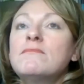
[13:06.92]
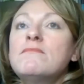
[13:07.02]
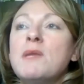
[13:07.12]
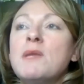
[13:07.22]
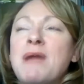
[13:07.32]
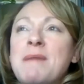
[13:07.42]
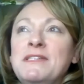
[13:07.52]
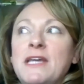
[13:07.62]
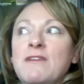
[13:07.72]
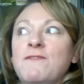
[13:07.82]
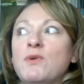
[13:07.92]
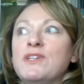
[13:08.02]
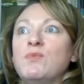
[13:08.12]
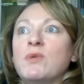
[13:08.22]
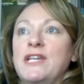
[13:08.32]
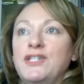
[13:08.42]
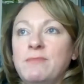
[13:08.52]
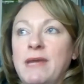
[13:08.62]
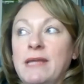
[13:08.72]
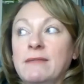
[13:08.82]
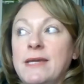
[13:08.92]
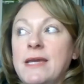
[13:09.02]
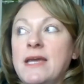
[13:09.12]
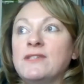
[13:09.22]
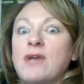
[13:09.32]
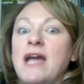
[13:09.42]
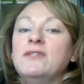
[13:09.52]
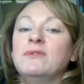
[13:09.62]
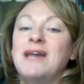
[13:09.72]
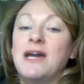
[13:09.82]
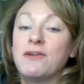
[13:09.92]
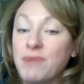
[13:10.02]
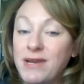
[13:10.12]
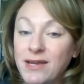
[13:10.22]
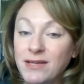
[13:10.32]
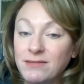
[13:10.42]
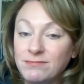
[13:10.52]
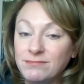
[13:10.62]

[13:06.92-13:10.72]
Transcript: Probably staying focused. What I do mainly is I do a lot of reading.